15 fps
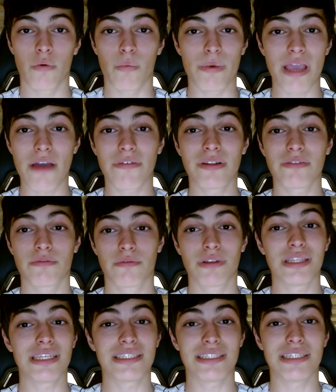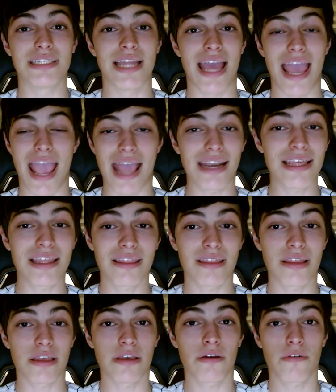We haven't really seen
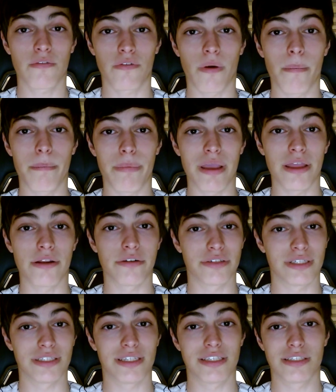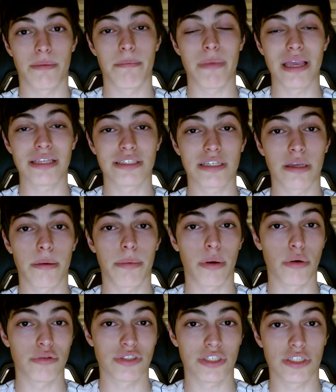anything from Bader since his amazing
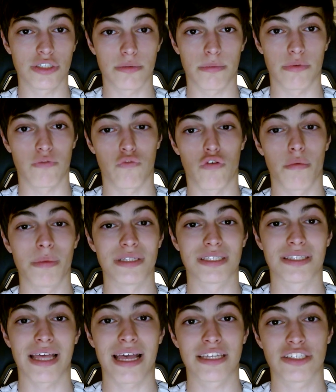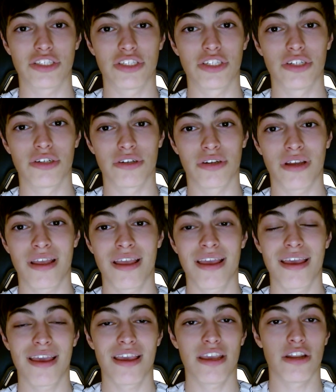postseason performance last year.
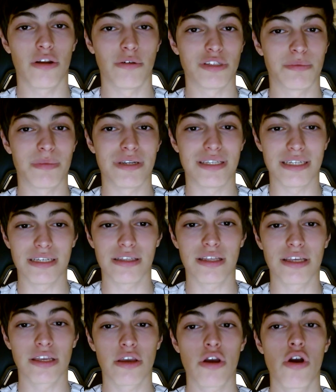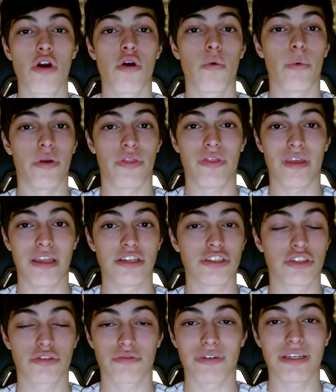He's been dealing with
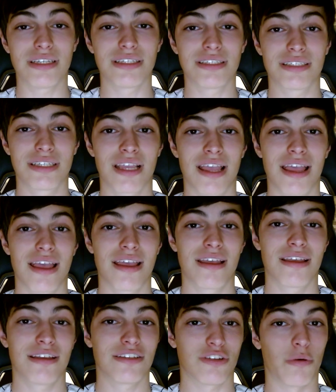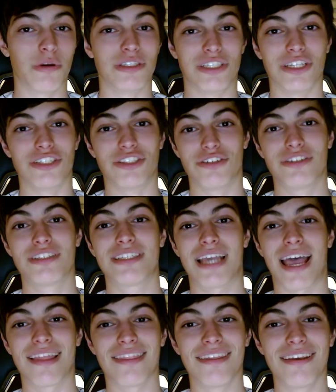injuries. He's always injured,
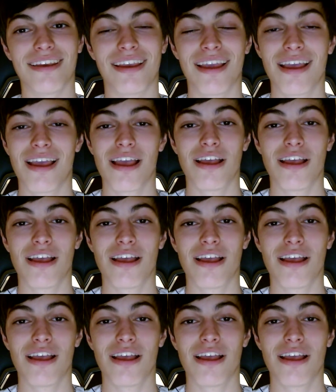sadly.